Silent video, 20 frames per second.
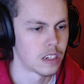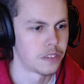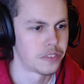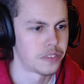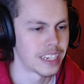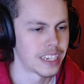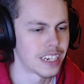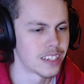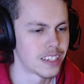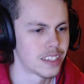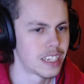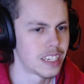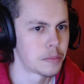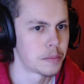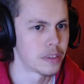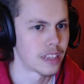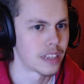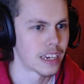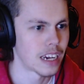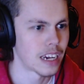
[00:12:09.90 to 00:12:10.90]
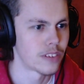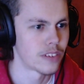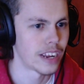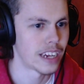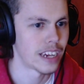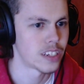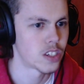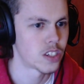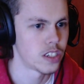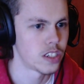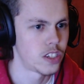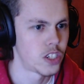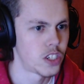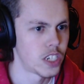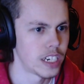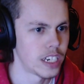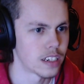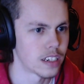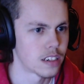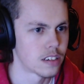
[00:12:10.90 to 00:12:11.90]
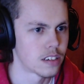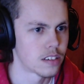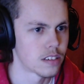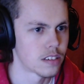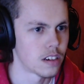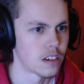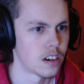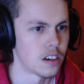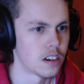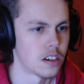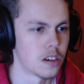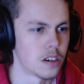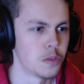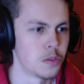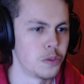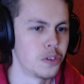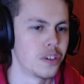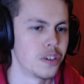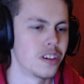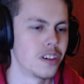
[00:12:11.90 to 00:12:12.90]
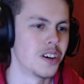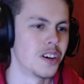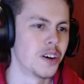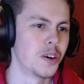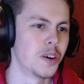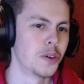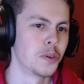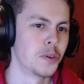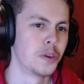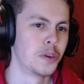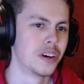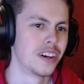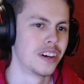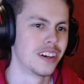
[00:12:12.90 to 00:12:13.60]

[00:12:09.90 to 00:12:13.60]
If they, yeah, but they haven't actually checked. Oh no.